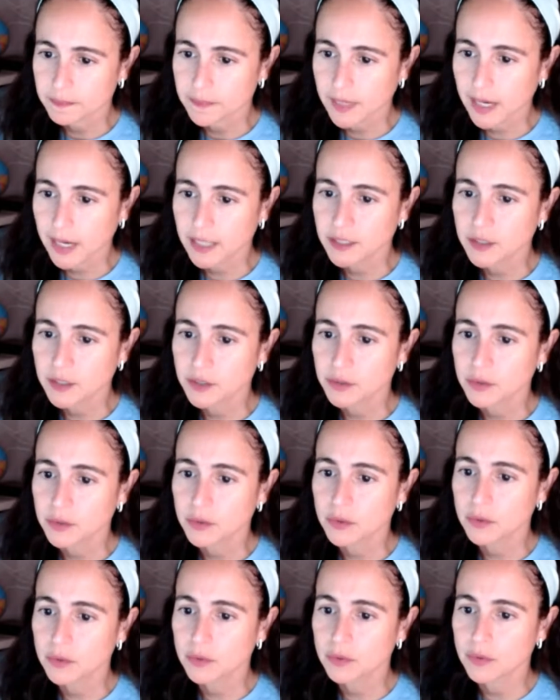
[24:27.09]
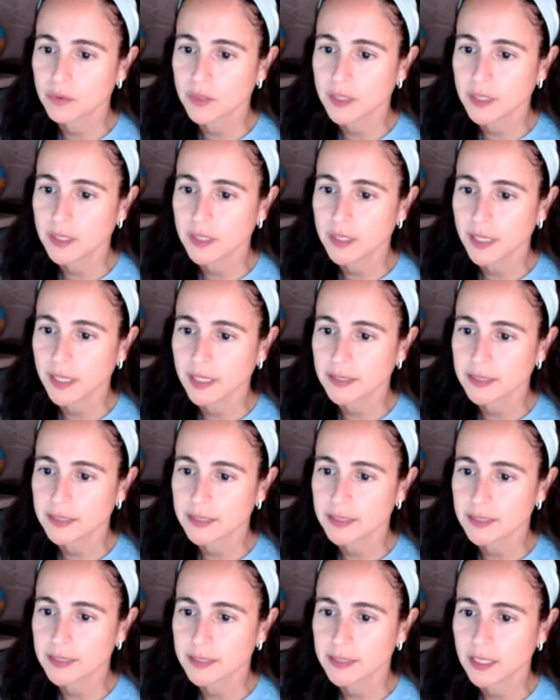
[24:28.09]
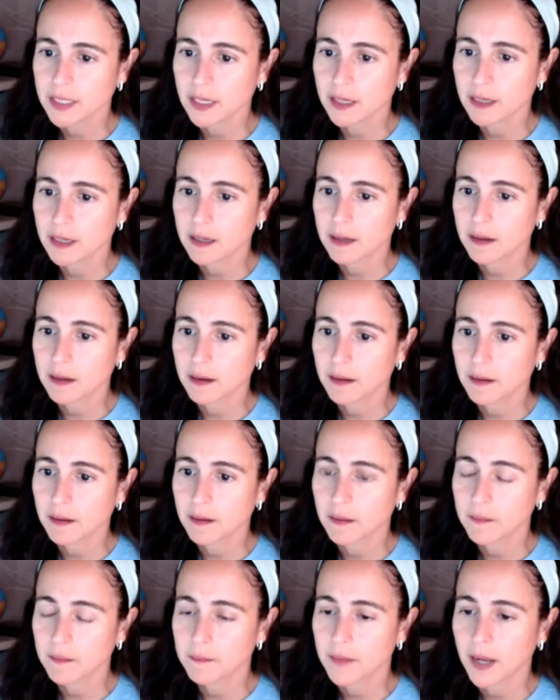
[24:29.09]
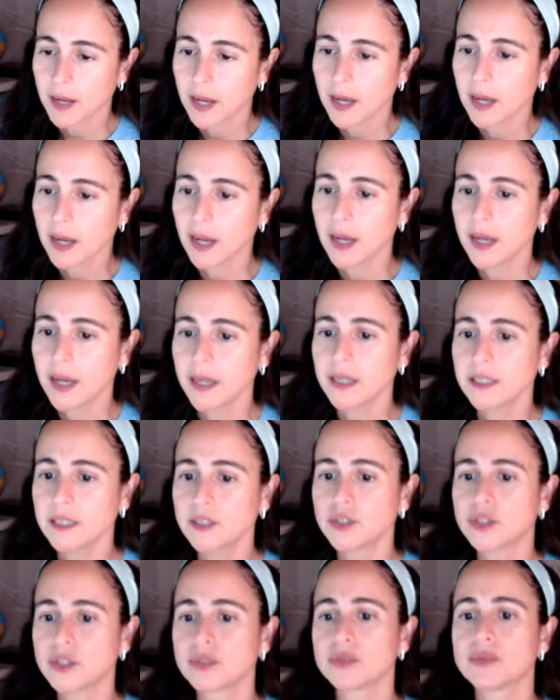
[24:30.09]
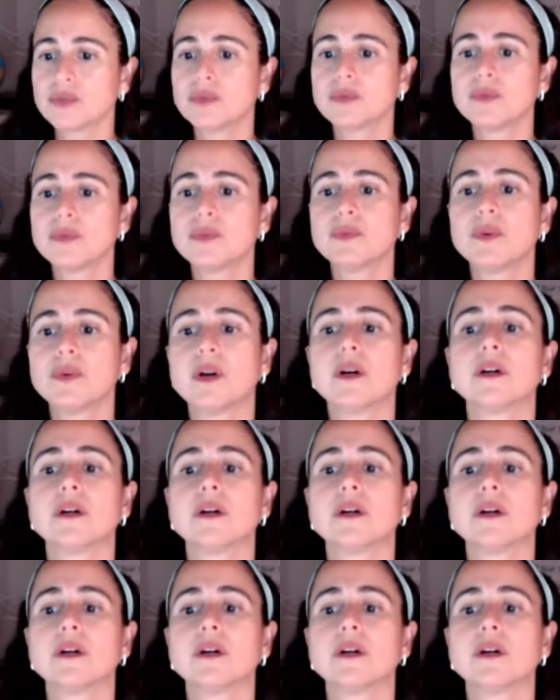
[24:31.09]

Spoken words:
I do, yes. I do,